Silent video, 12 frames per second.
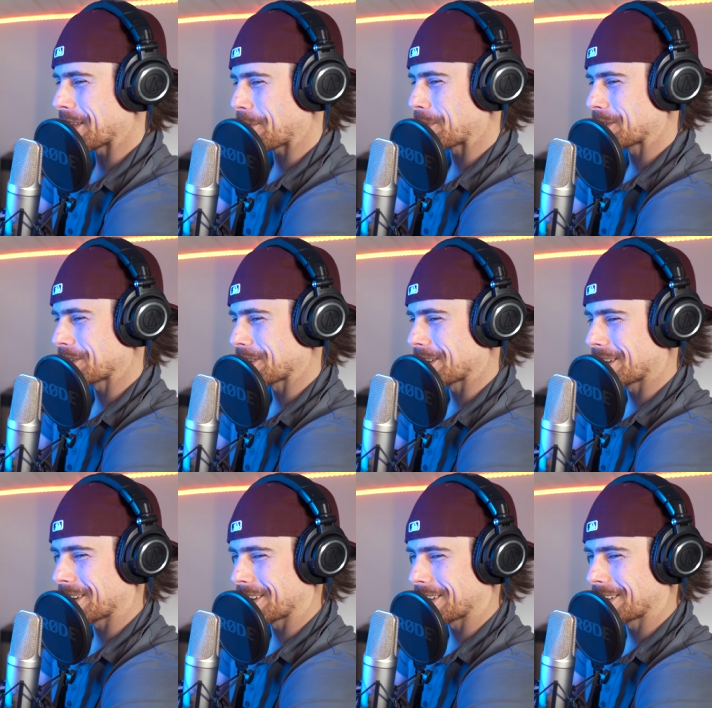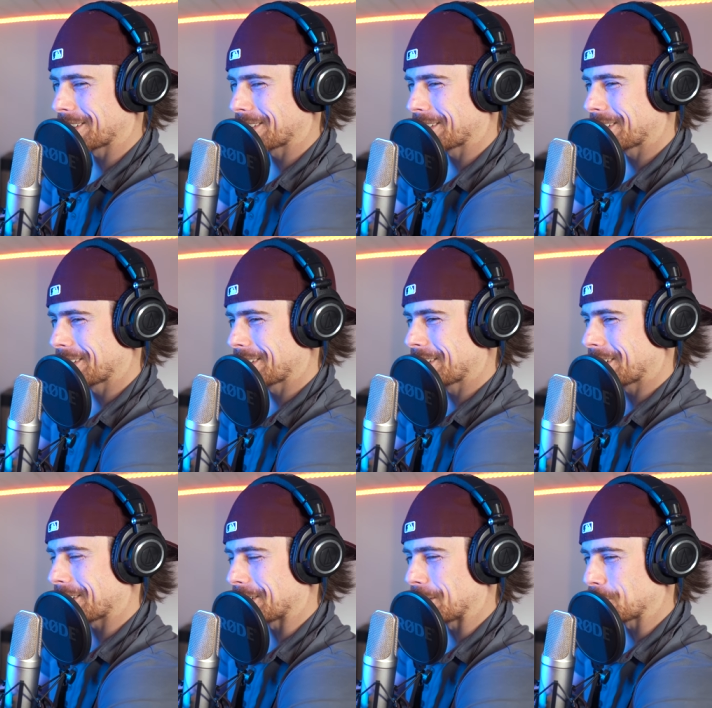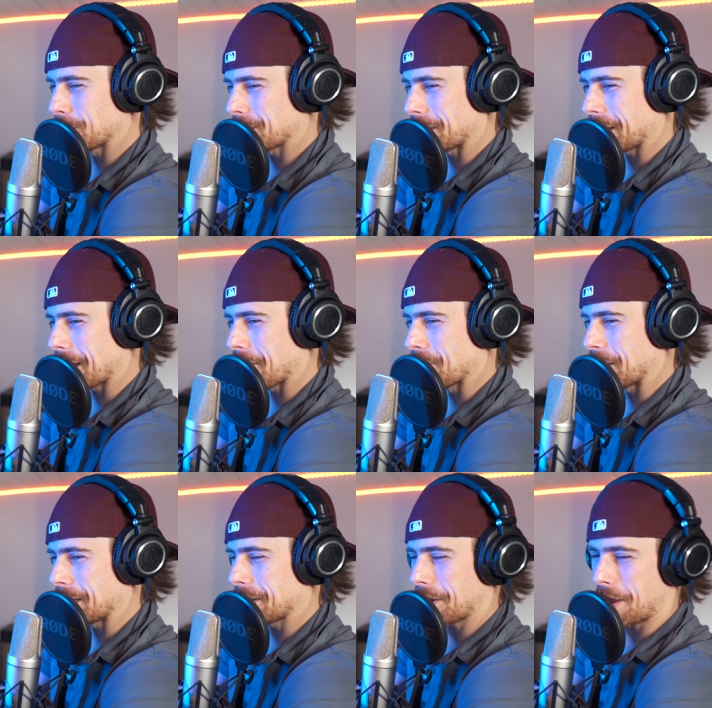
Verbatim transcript: that was uh, an interesting ending.